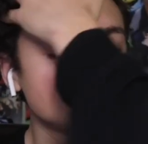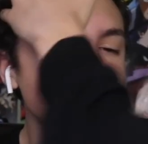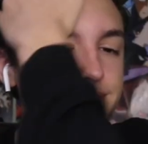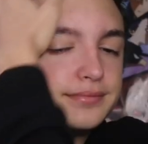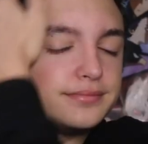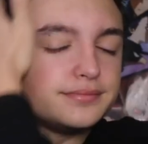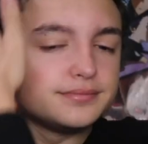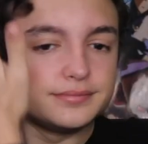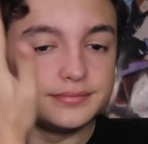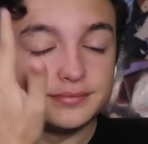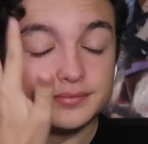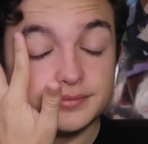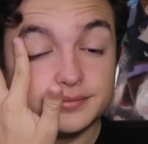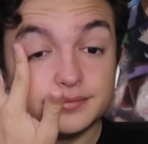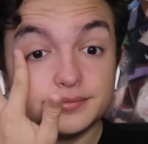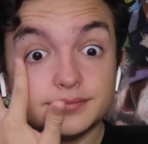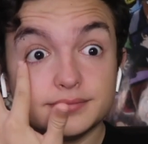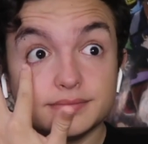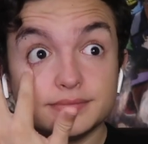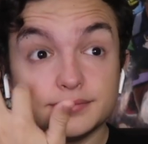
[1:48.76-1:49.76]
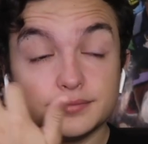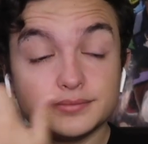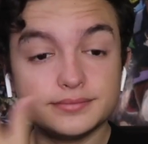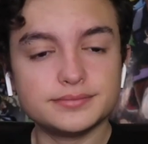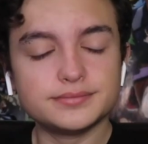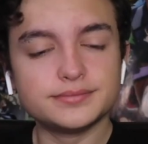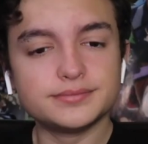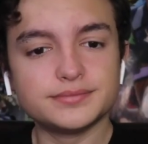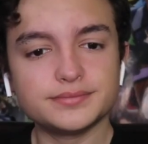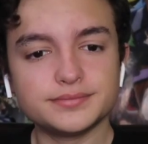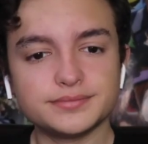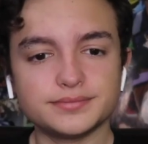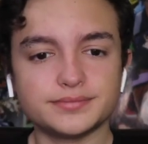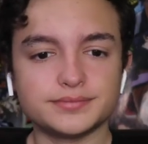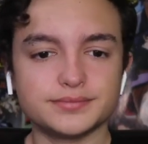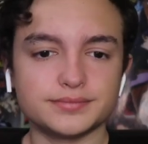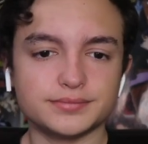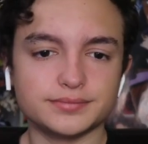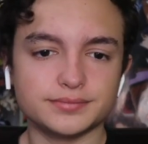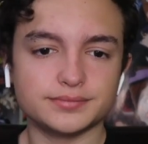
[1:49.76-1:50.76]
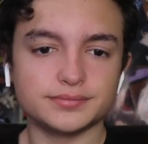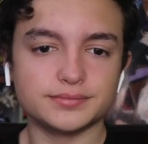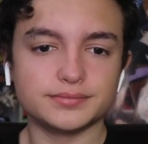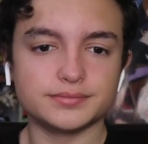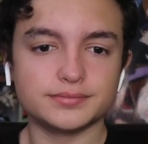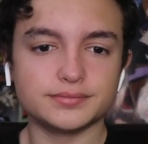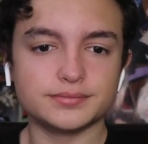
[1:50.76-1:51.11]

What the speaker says: No one is speaking in this clip.